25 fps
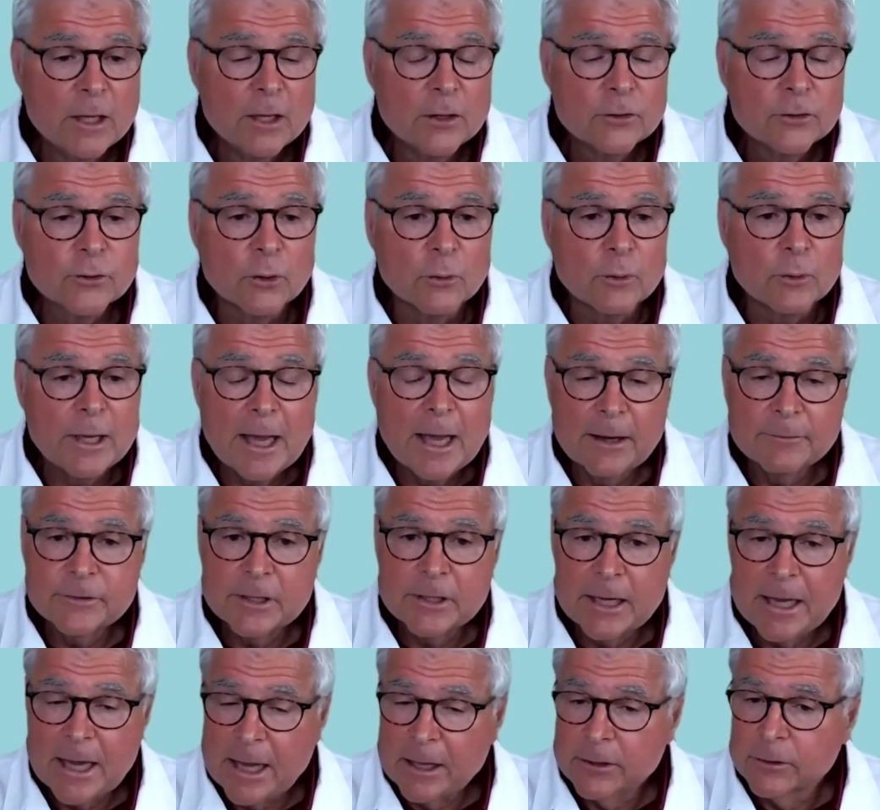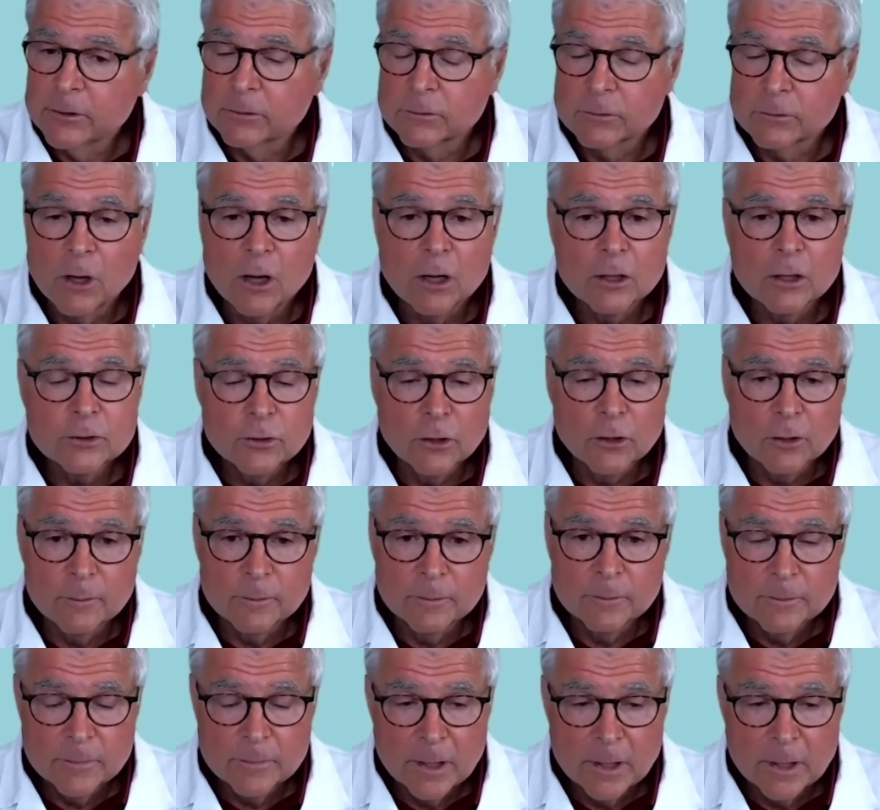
So we have to gather long term